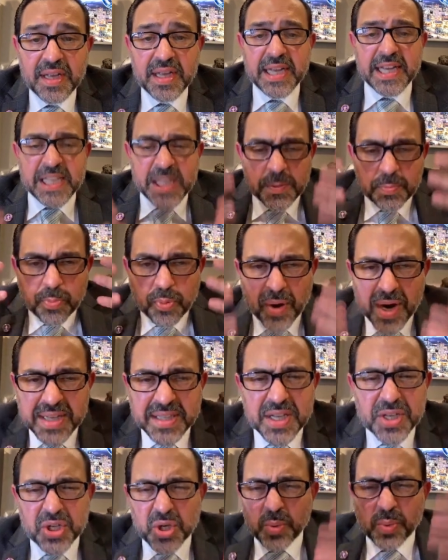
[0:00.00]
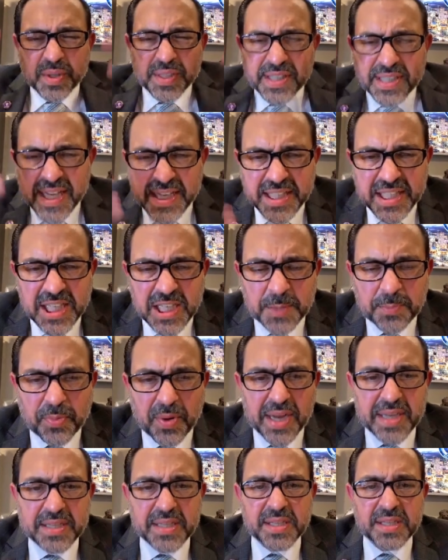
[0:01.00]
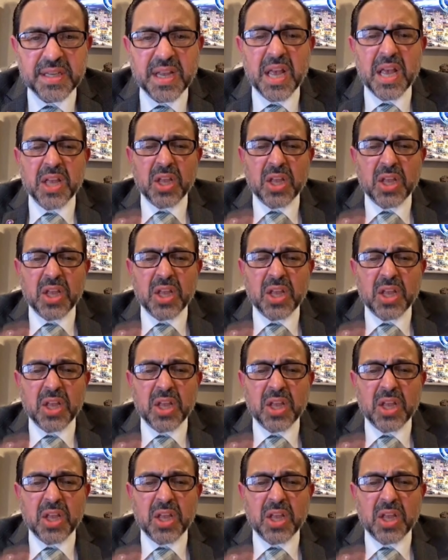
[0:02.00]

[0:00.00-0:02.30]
His presence. You will sense His presence.